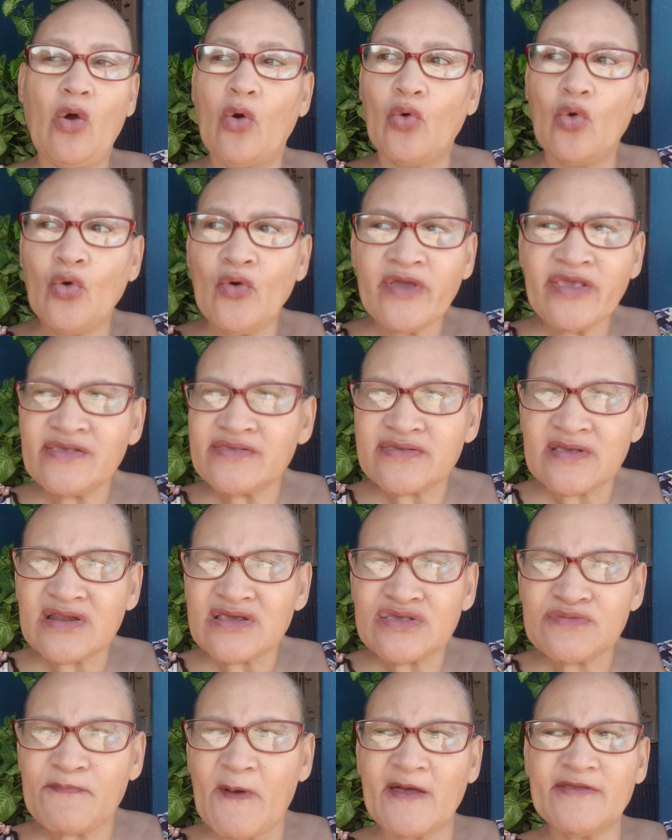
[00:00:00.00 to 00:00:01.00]
Who is
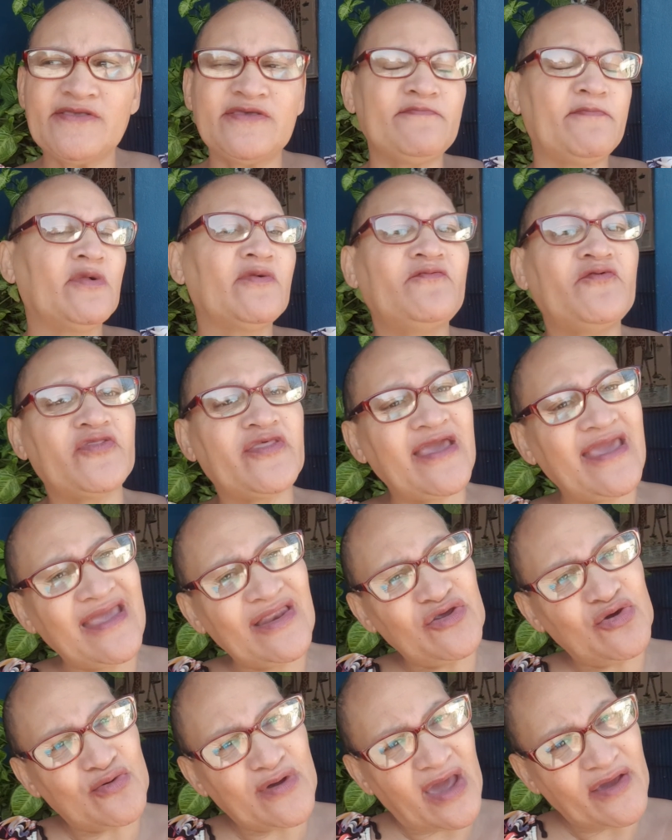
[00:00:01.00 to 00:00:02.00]
responsible for the
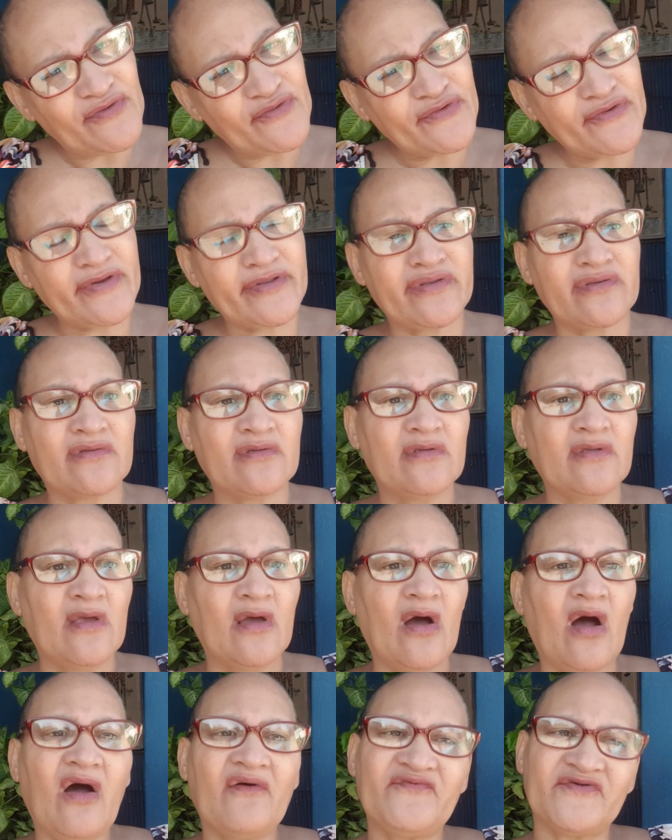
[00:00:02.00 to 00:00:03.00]
education
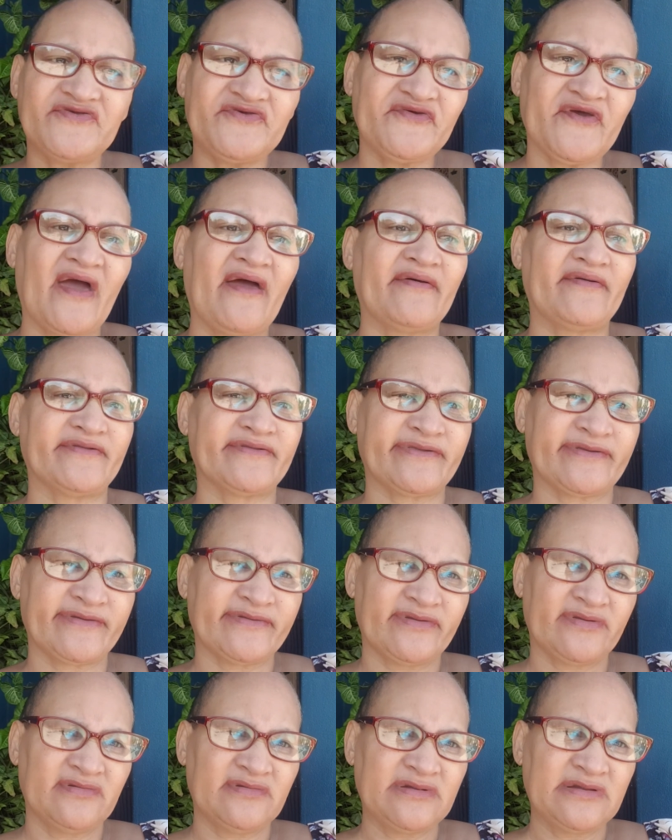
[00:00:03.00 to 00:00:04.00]
of a child?
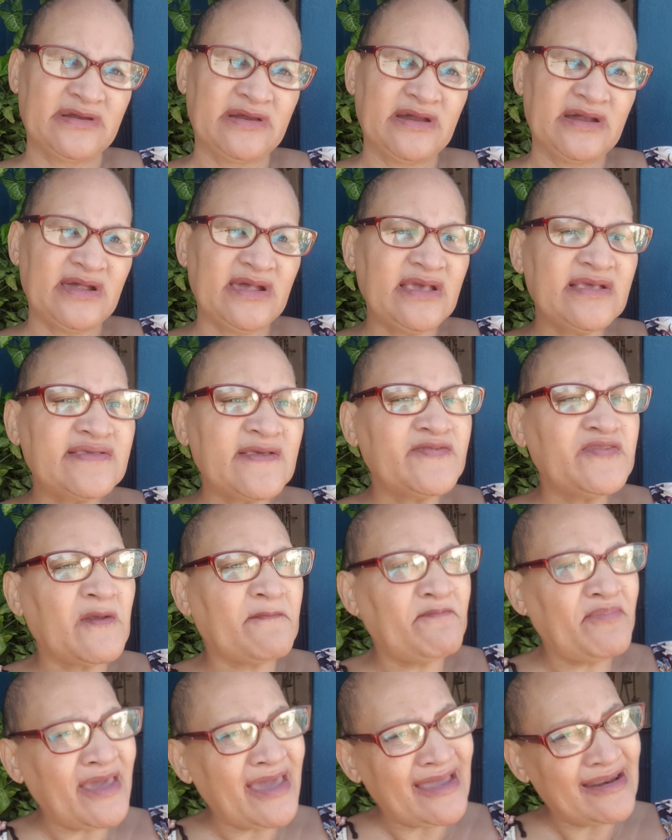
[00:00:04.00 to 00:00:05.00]
Is it the
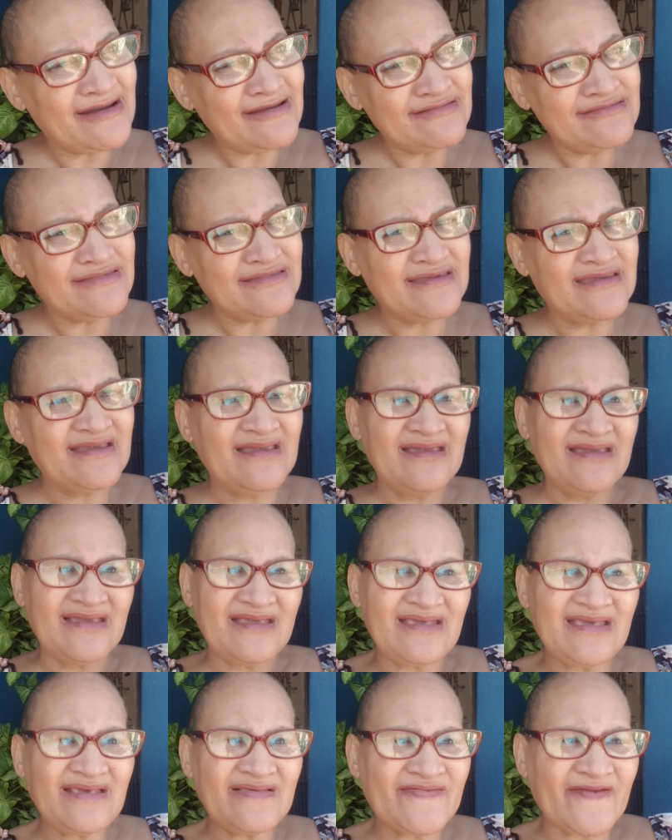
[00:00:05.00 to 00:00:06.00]
parent?
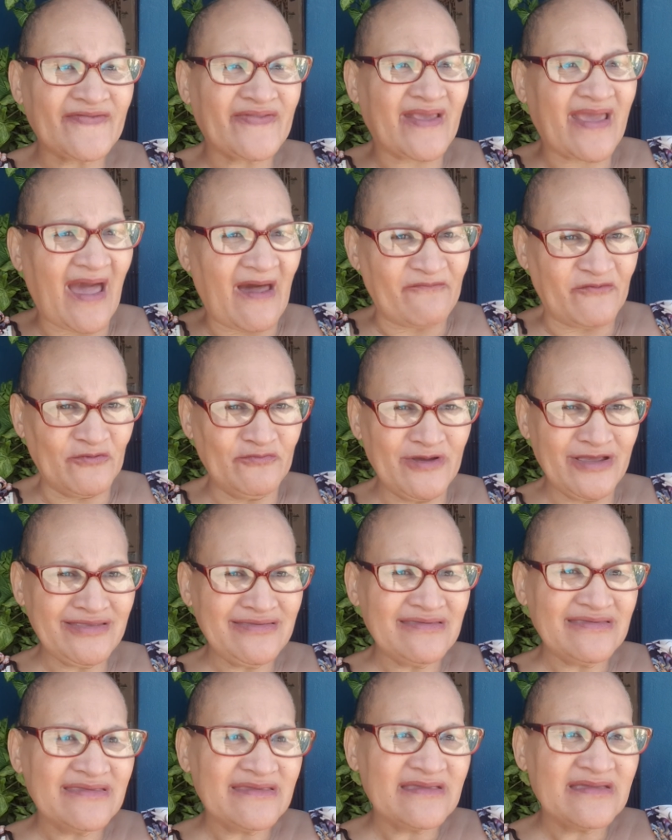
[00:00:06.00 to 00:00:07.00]
Is it government?
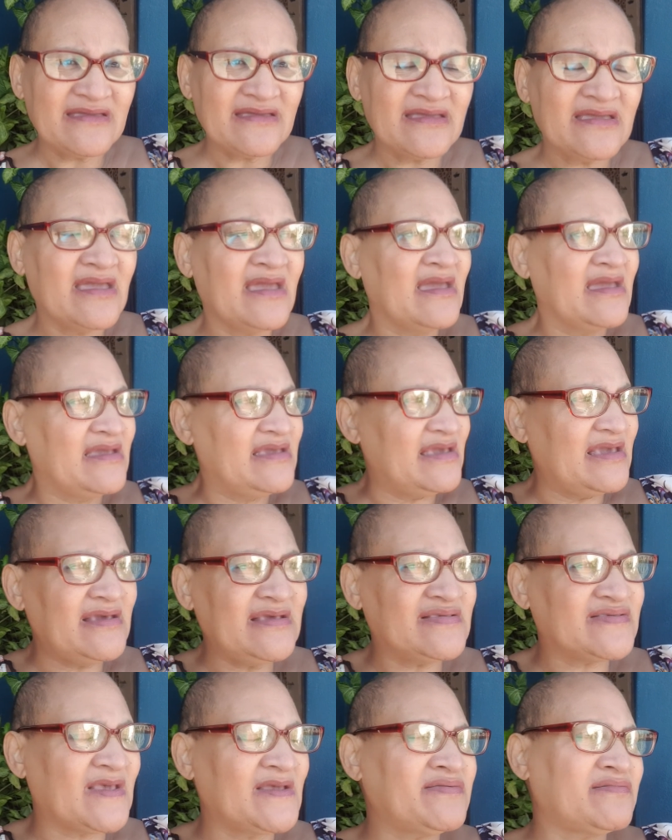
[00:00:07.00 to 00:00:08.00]

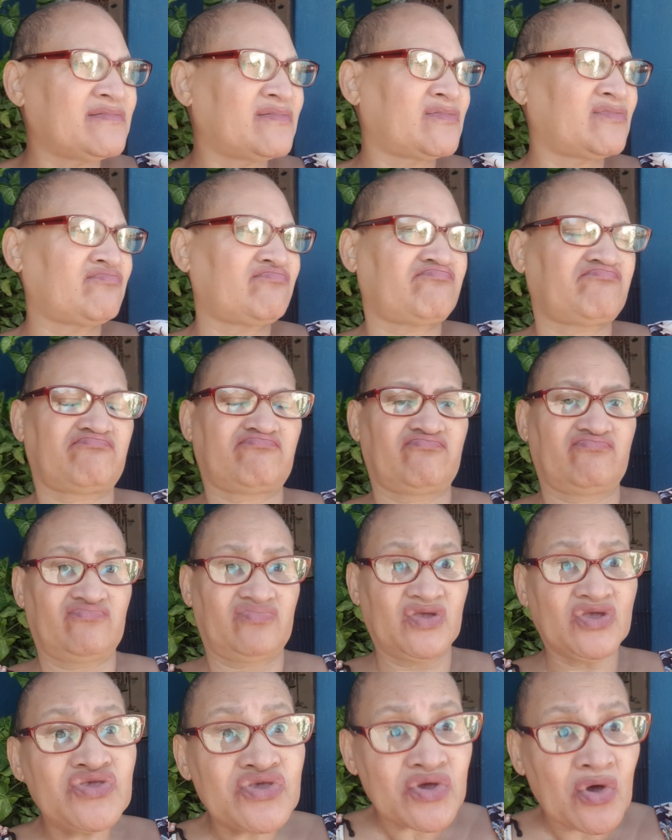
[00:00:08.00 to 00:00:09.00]
Is it
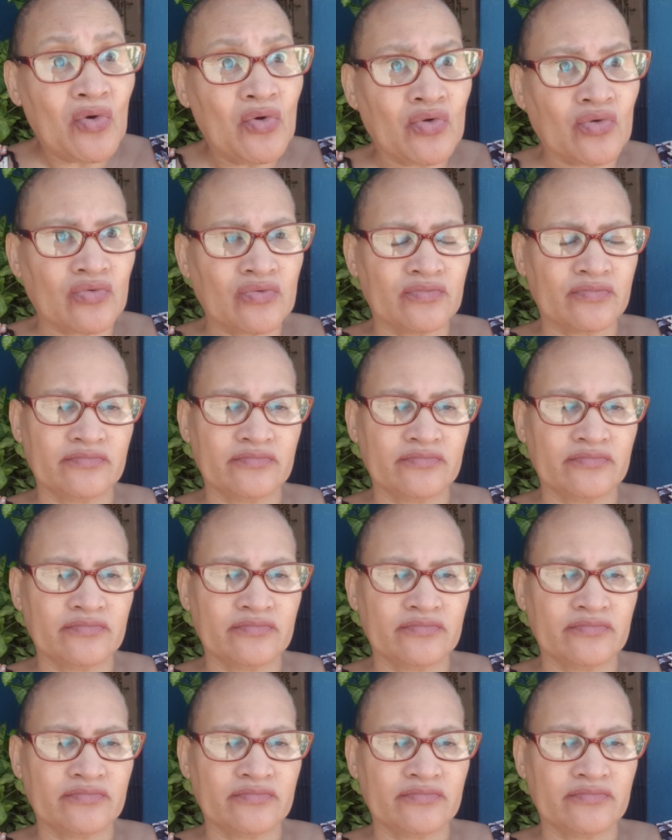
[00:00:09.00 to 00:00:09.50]
the school?